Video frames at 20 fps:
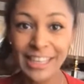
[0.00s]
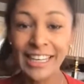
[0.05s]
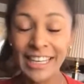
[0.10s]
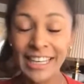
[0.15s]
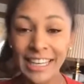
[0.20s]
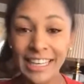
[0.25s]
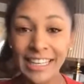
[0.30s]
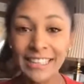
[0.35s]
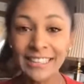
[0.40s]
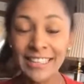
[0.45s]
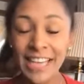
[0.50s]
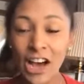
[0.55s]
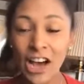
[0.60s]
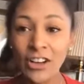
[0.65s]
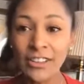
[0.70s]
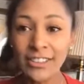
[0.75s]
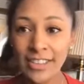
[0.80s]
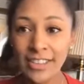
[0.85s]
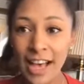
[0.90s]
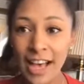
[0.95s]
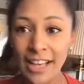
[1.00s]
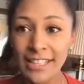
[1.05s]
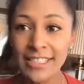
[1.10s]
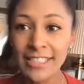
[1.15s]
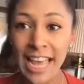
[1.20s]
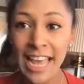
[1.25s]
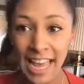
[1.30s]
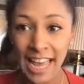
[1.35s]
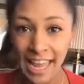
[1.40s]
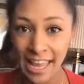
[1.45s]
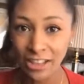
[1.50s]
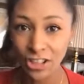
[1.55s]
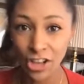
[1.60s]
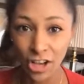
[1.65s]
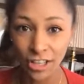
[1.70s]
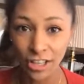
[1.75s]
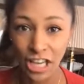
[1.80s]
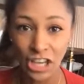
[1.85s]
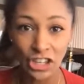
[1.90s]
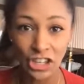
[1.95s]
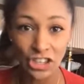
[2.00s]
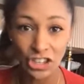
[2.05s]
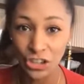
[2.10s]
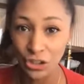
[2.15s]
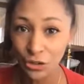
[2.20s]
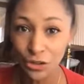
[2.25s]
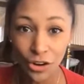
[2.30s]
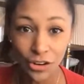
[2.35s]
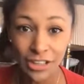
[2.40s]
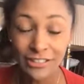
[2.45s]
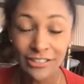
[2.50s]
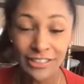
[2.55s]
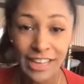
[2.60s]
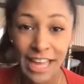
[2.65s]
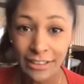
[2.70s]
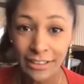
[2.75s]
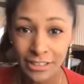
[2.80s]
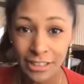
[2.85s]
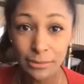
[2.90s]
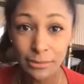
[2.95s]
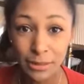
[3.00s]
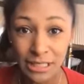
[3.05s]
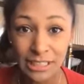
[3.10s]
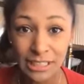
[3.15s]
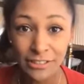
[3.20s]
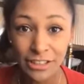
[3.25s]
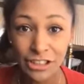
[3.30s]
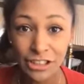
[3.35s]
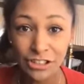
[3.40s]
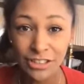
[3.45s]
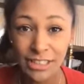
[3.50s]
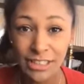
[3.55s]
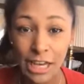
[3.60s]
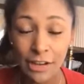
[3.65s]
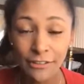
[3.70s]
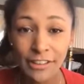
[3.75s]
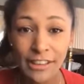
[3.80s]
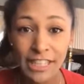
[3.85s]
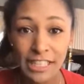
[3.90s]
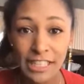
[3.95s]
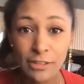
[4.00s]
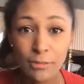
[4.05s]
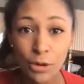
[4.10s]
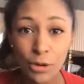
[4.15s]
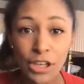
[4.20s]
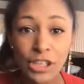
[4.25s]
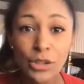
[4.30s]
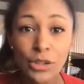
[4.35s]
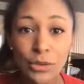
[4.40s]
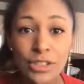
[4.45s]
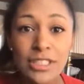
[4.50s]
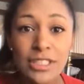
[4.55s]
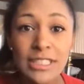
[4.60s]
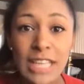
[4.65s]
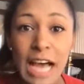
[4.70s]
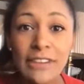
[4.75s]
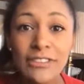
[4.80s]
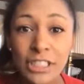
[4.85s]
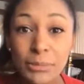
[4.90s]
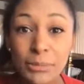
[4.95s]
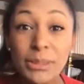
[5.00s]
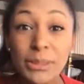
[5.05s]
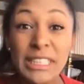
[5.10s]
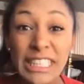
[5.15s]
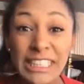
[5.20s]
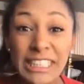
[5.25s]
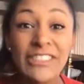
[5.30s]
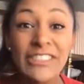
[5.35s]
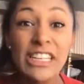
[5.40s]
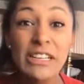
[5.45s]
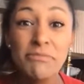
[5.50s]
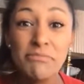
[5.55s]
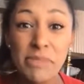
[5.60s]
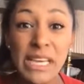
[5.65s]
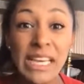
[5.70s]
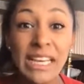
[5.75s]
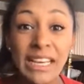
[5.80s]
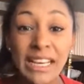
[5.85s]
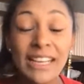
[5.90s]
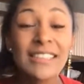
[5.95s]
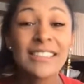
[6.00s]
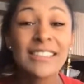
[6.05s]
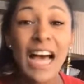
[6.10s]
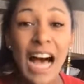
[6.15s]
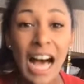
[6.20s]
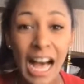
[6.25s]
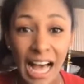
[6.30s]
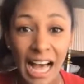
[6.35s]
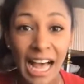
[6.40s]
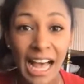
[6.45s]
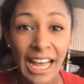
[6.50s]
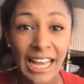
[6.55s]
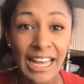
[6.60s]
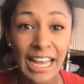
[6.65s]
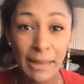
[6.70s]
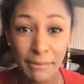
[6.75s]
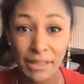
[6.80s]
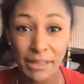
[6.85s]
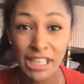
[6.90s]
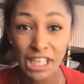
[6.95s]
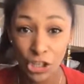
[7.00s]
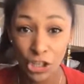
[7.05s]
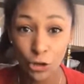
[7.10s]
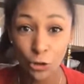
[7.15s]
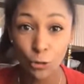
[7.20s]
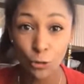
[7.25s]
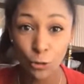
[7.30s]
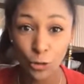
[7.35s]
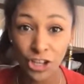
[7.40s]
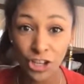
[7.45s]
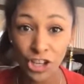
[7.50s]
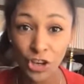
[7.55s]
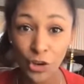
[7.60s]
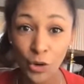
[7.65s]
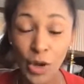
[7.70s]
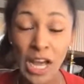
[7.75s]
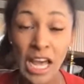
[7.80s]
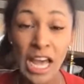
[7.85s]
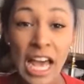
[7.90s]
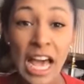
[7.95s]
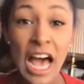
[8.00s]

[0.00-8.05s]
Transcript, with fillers: He tells us, hey, look, you don't even have to believe in yourself at this point. You just have to believe in me because I am here for you.